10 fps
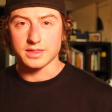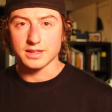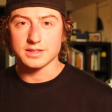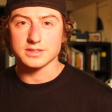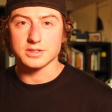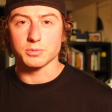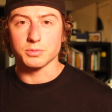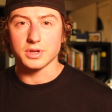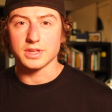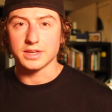think this is a
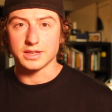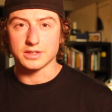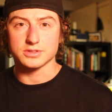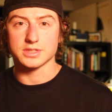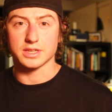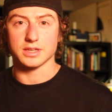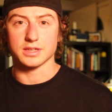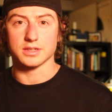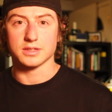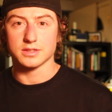really
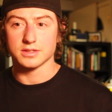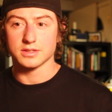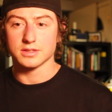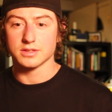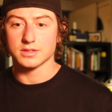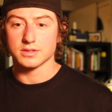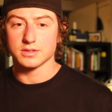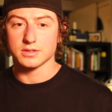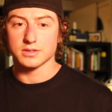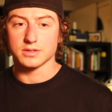interesting
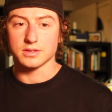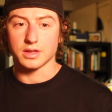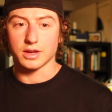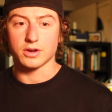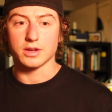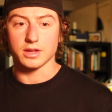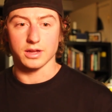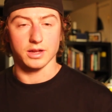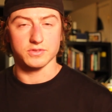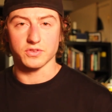area
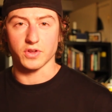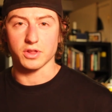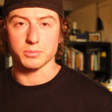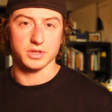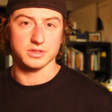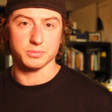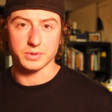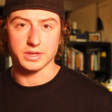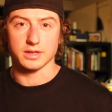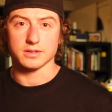of development to
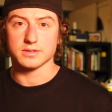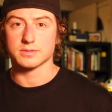be in,